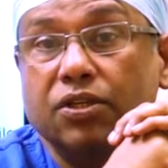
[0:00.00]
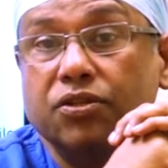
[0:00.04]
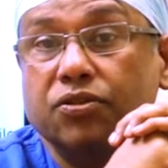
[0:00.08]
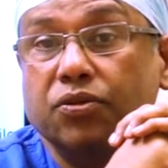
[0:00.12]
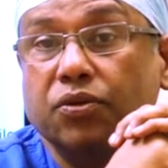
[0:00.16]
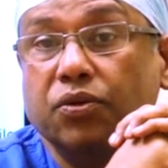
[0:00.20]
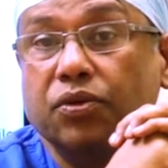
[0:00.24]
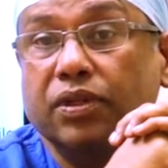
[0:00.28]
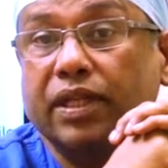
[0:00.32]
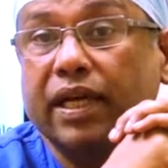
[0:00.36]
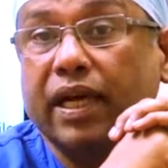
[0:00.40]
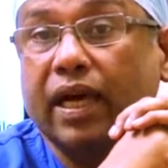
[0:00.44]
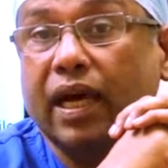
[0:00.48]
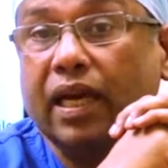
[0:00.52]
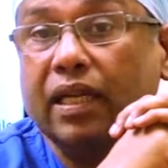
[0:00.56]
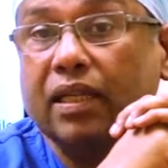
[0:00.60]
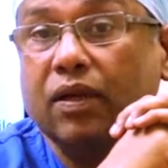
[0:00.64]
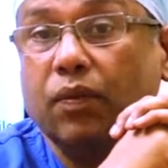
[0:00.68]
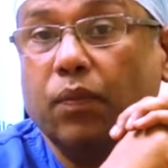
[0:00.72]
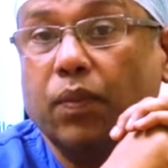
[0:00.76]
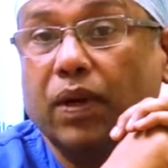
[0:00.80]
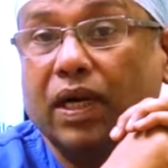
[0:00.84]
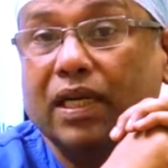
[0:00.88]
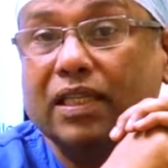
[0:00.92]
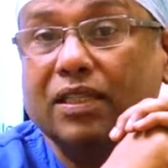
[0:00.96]
So they are
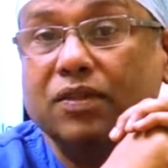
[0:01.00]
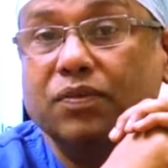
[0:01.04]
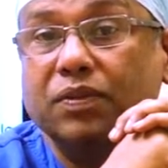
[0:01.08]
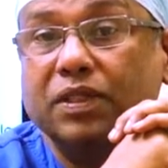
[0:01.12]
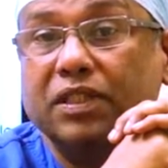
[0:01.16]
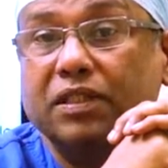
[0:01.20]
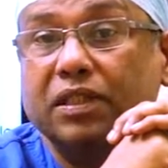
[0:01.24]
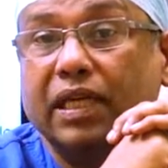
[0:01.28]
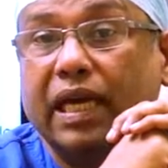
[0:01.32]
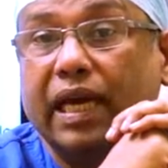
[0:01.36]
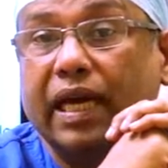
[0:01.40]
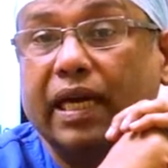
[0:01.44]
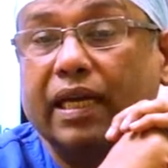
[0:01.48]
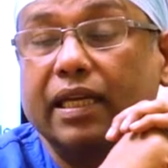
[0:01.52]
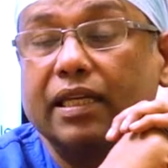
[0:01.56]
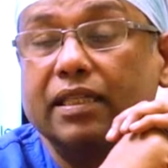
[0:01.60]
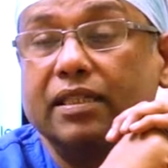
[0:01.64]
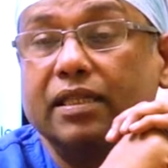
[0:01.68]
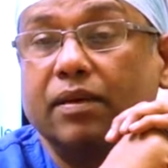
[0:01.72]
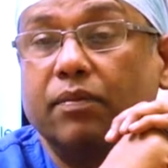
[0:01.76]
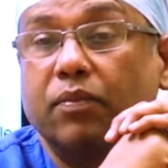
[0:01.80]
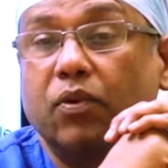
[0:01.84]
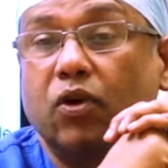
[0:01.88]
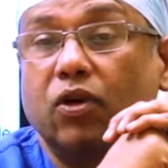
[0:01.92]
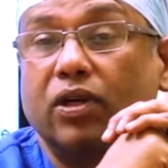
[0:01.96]
the ones which carries
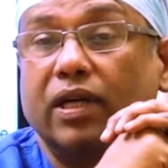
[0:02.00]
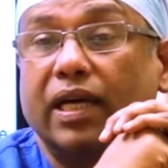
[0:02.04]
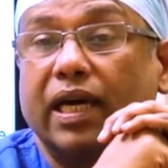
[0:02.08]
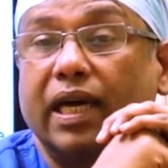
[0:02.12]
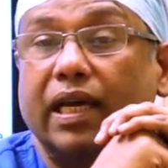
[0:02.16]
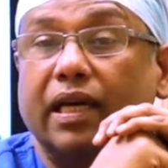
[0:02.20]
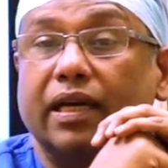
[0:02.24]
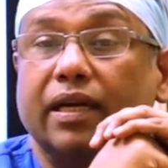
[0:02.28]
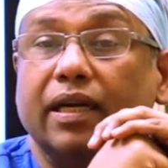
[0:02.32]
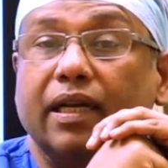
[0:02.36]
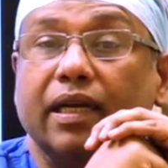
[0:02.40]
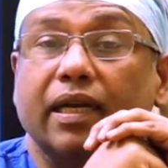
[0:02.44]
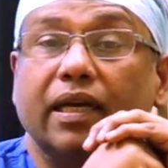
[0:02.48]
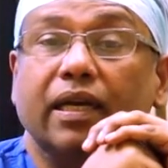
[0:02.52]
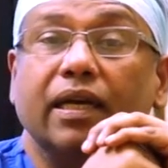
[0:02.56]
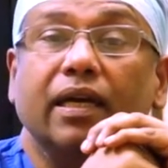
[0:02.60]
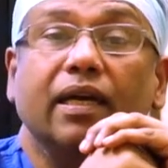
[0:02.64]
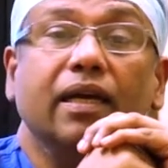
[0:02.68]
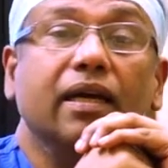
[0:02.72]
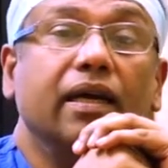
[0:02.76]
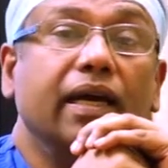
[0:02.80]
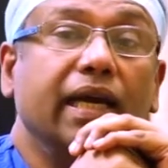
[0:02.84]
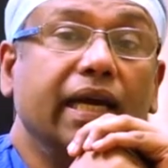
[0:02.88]
a mortality.